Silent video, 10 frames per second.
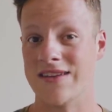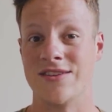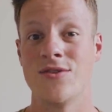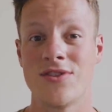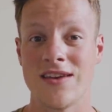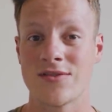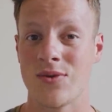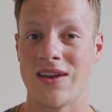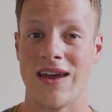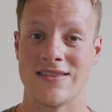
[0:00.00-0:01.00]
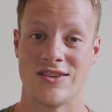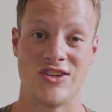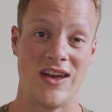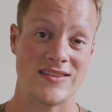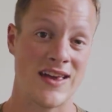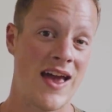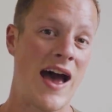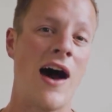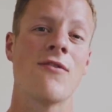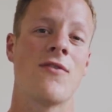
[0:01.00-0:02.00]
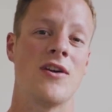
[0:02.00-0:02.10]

Do you think Sweden has a chance? How